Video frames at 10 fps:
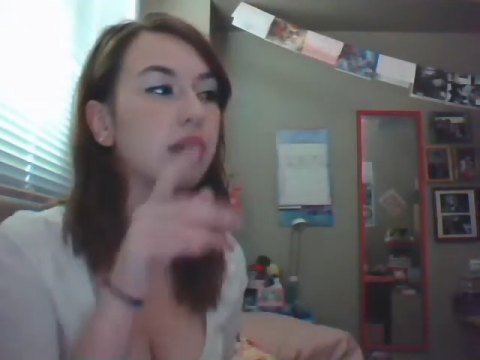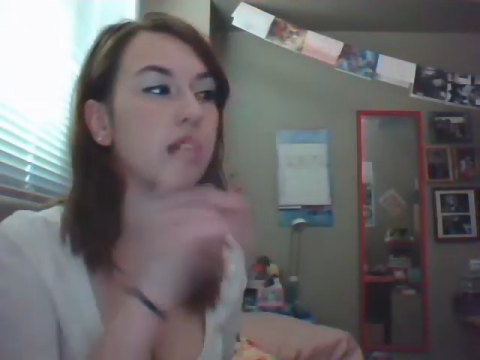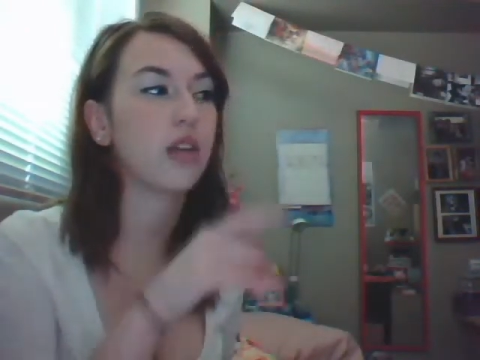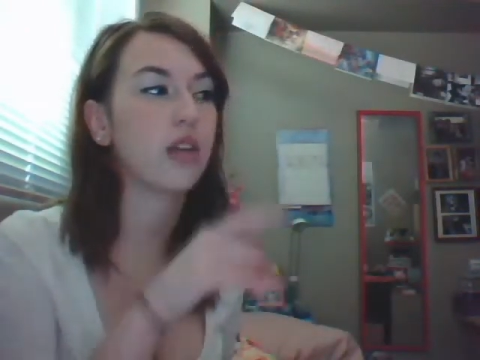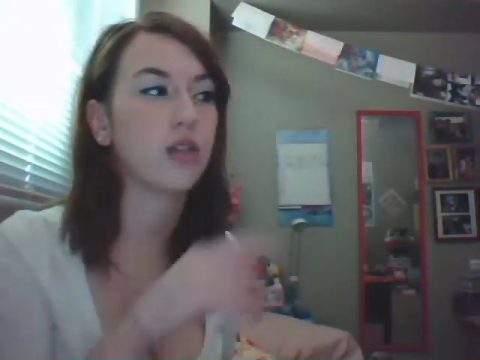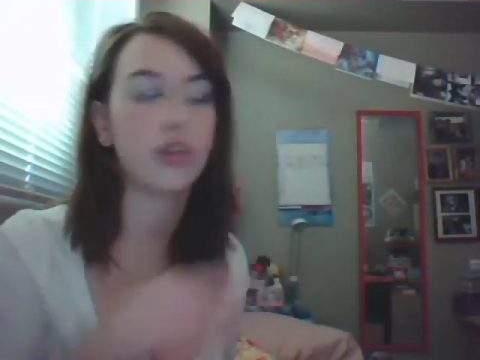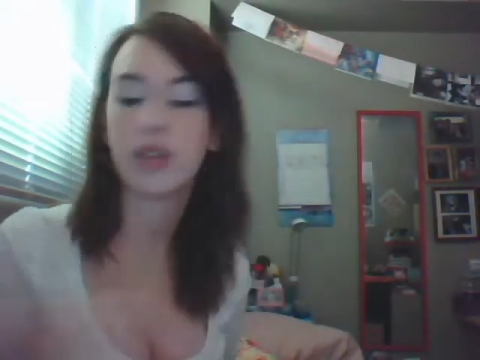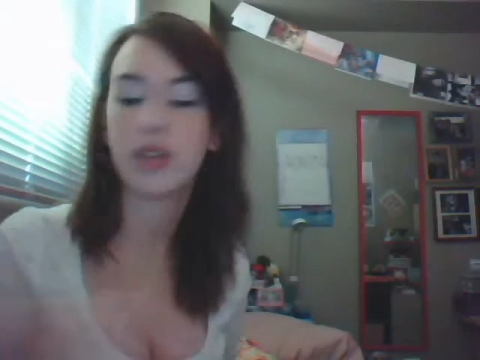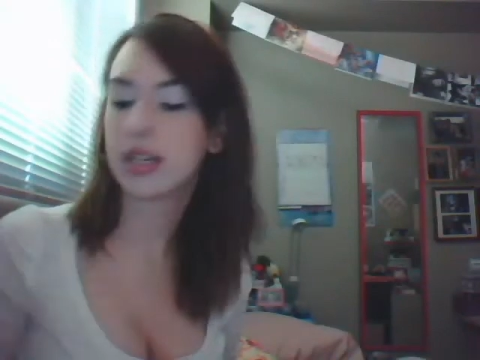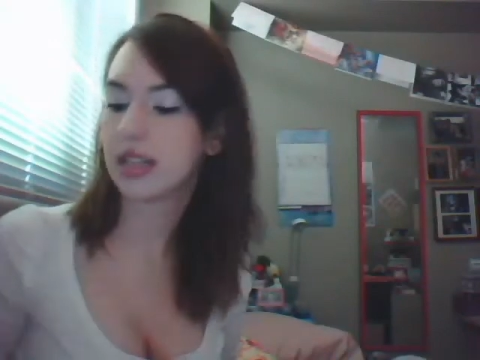the other two
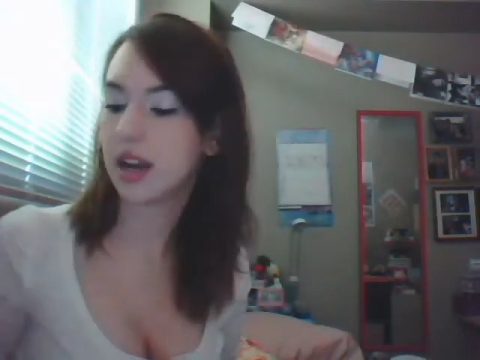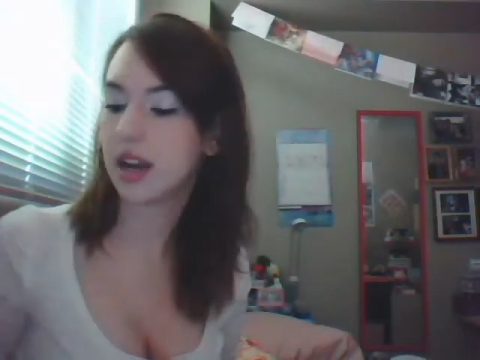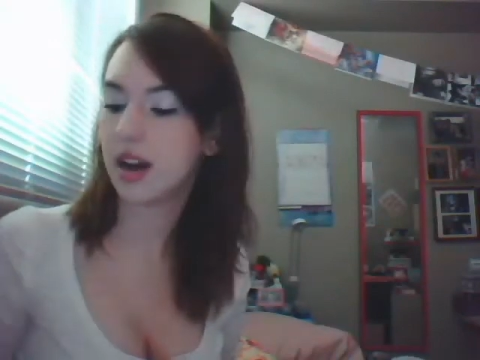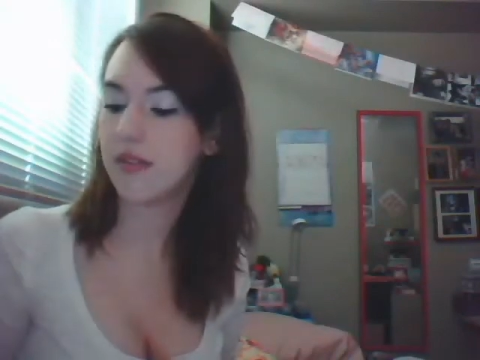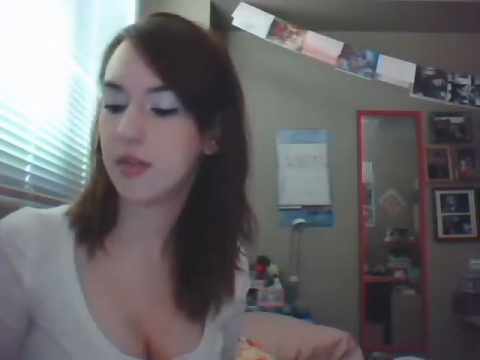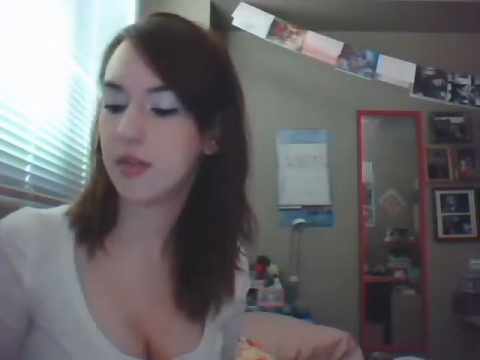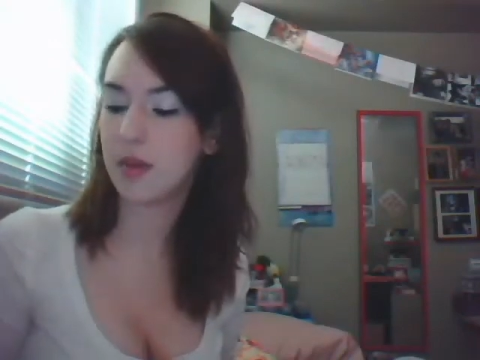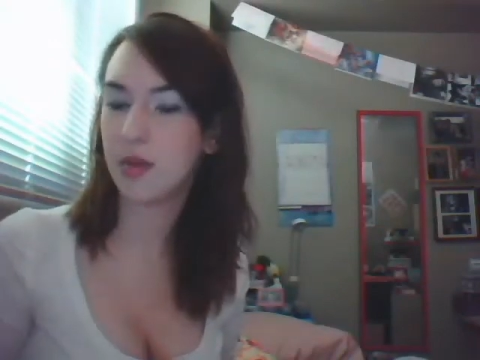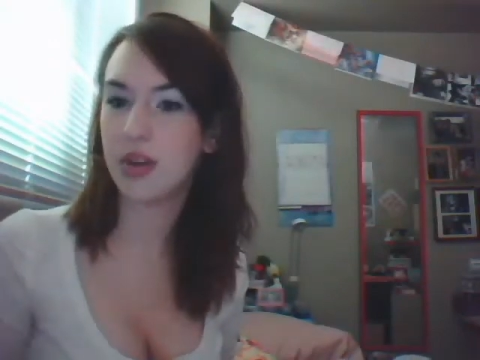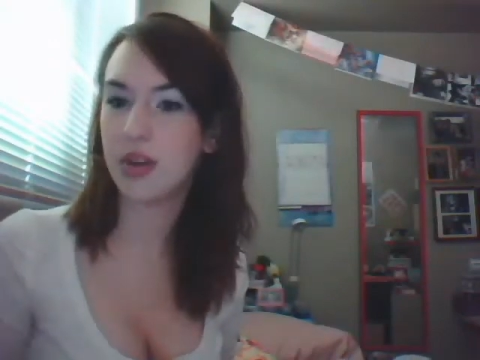things that I got for my
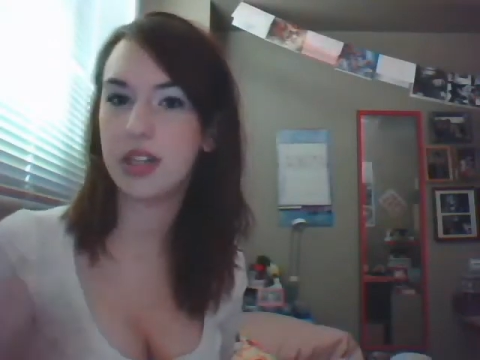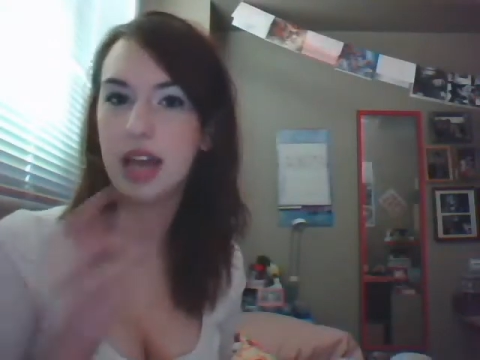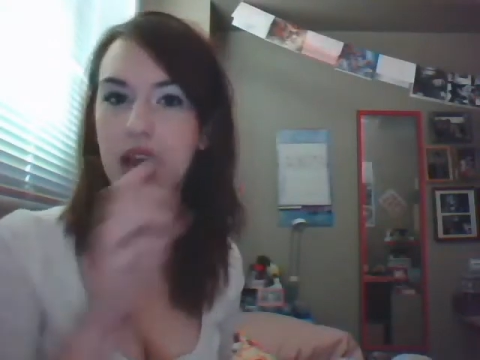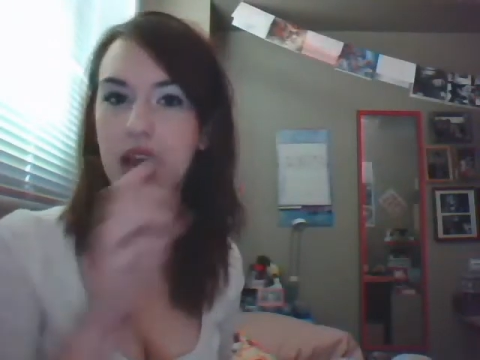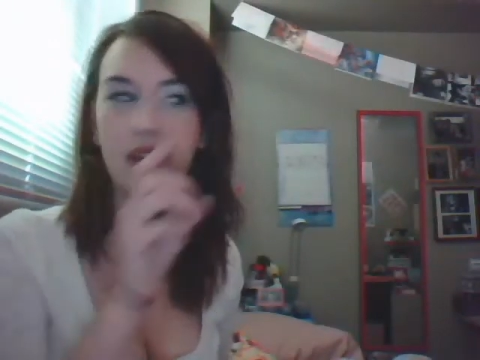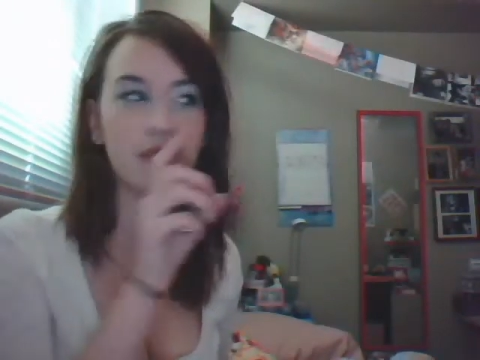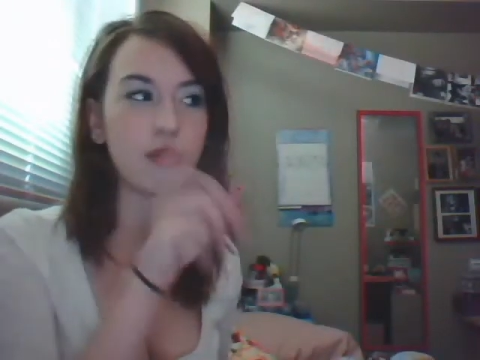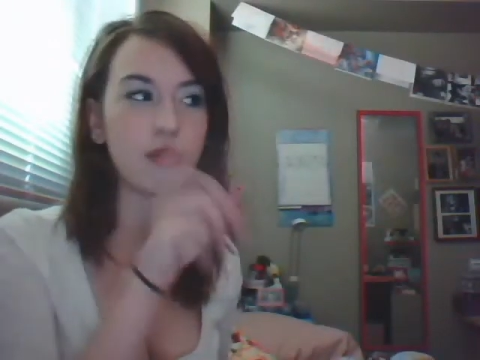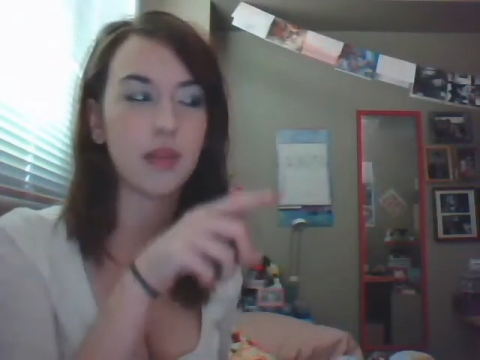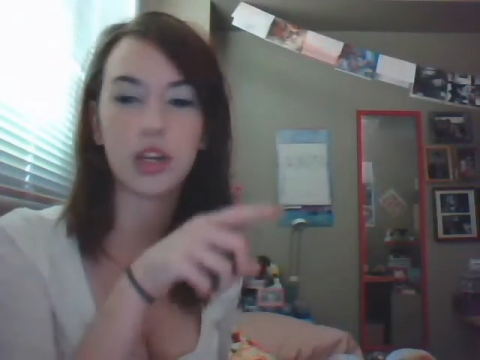birthday
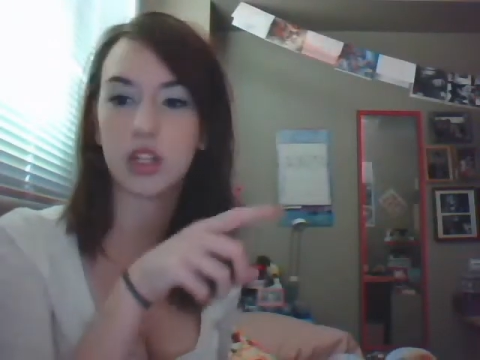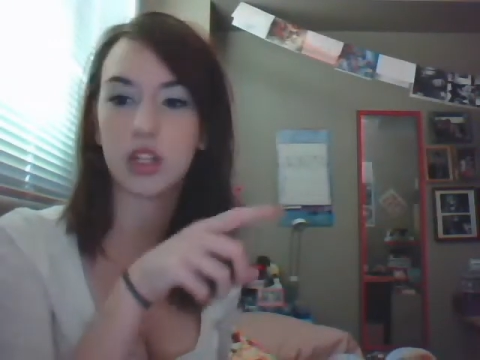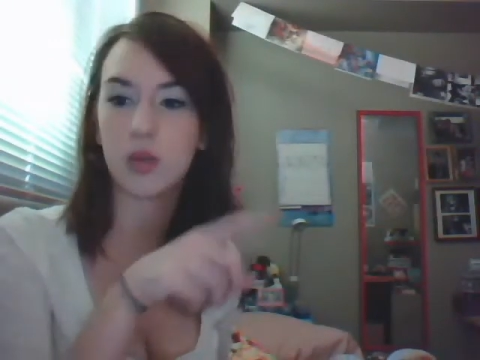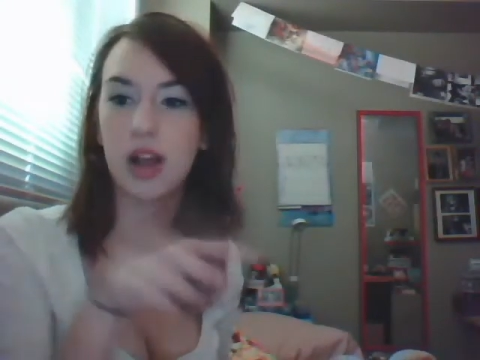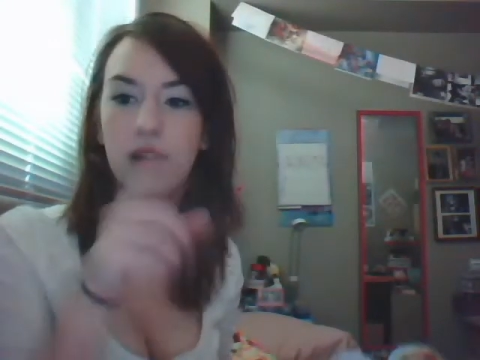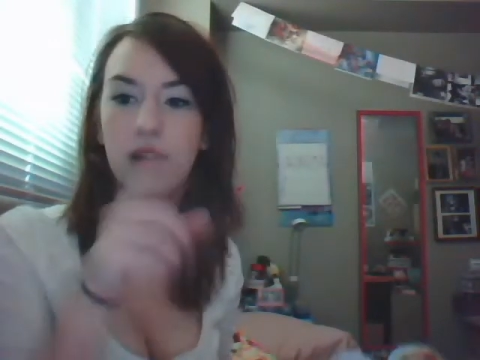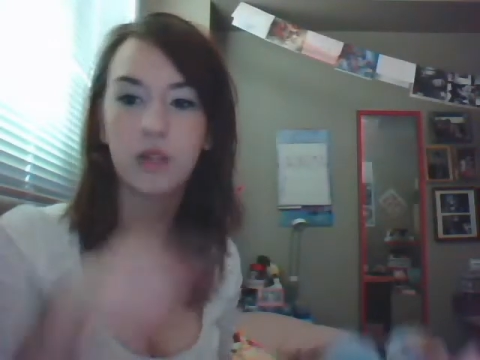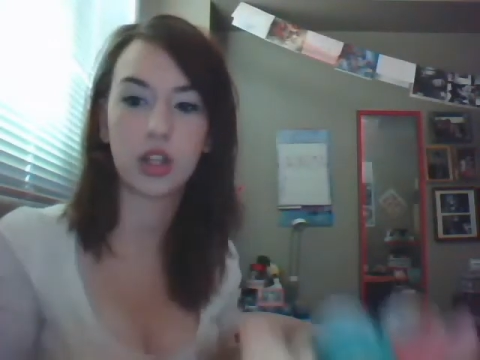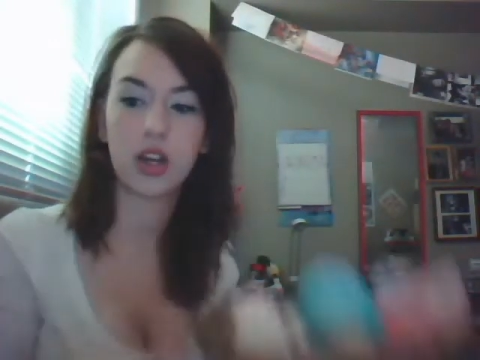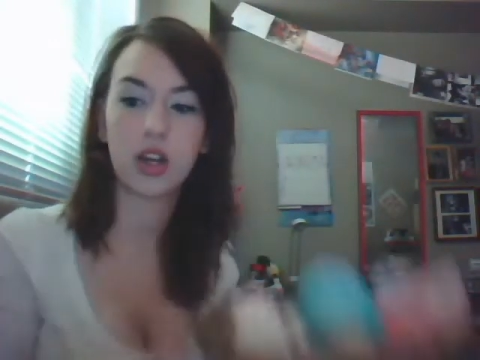from Lush as well, and I'm
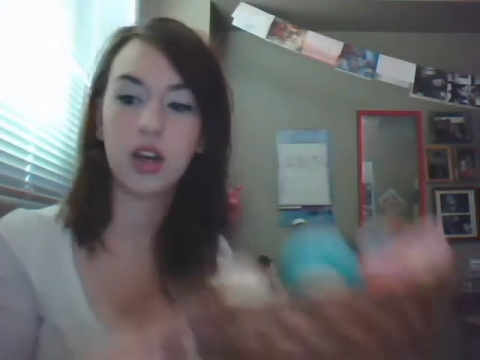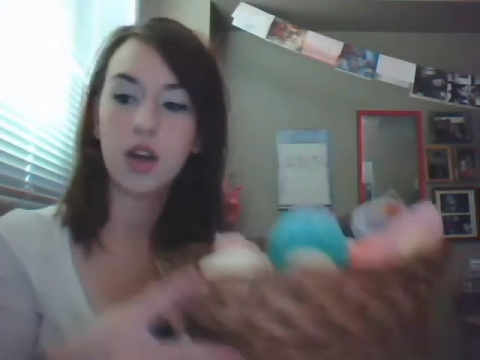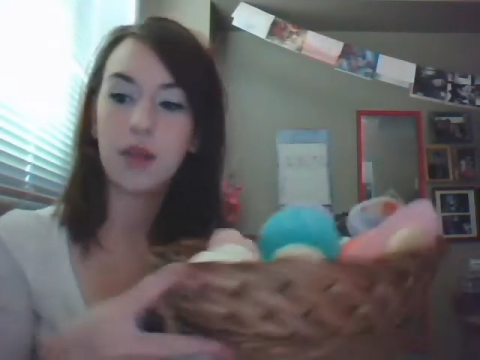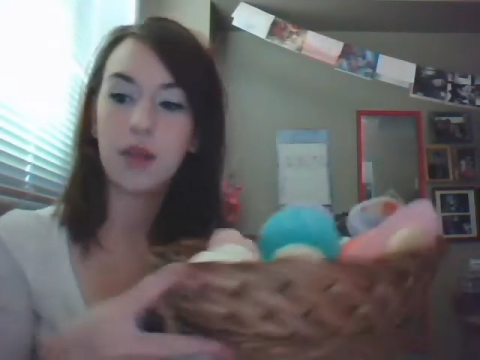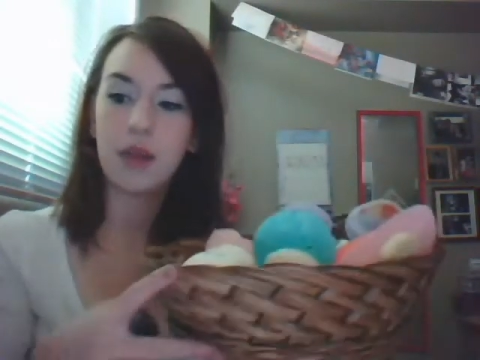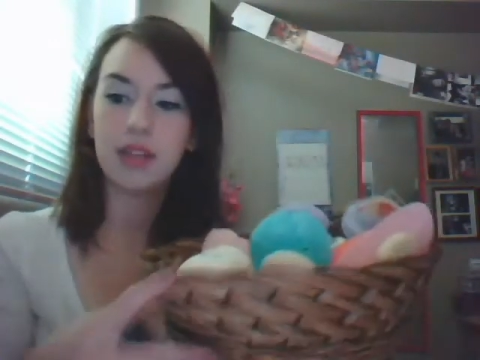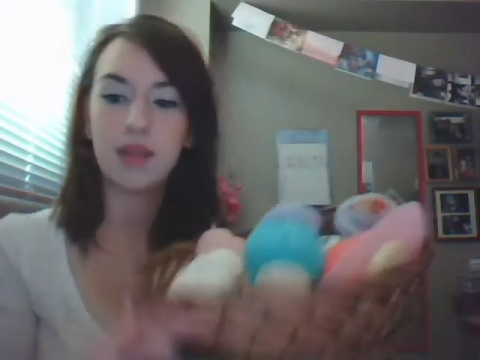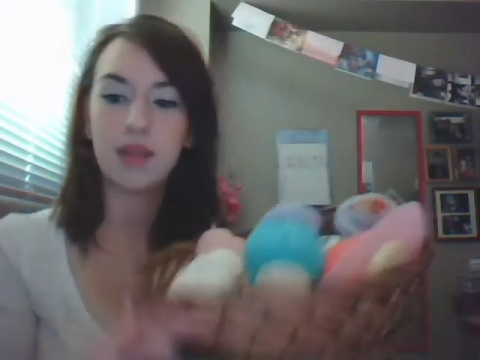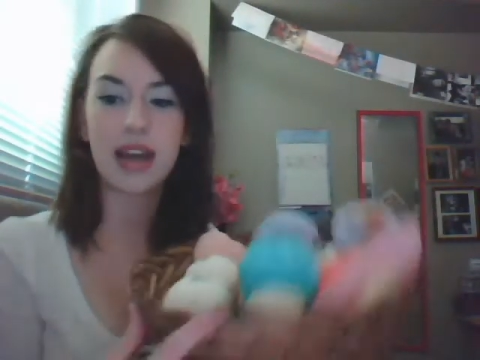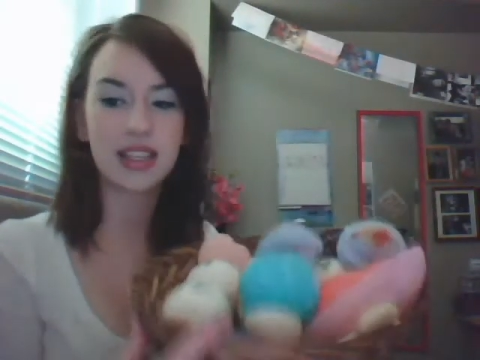just going to pop this back.